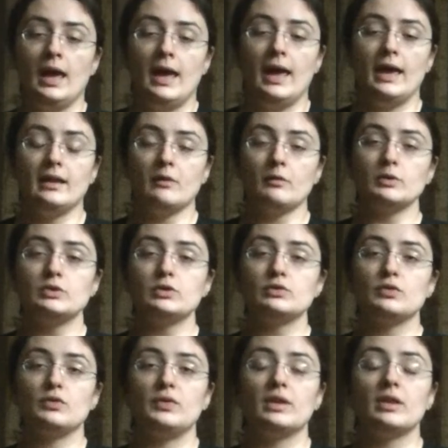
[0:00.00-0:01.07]
And I want you to
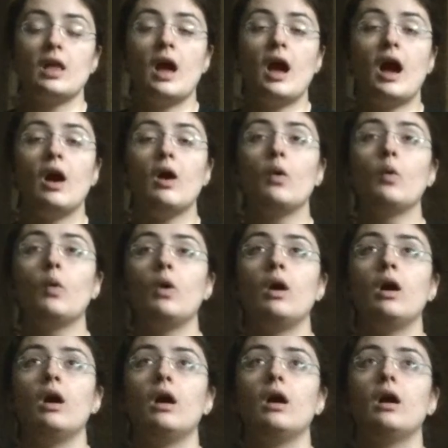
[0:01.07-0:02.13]
feel how
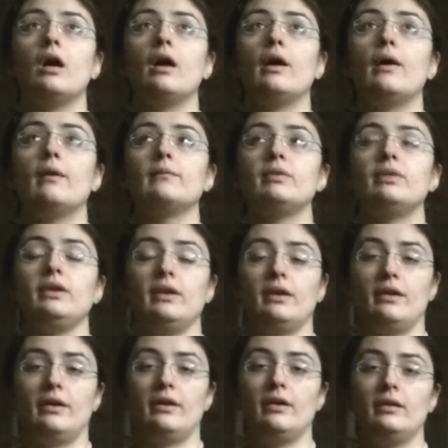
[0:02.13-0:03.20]
the
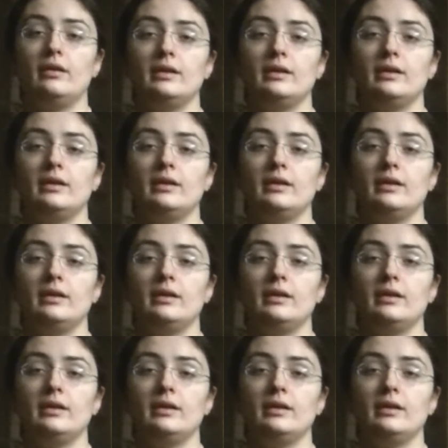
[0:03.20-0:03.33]
air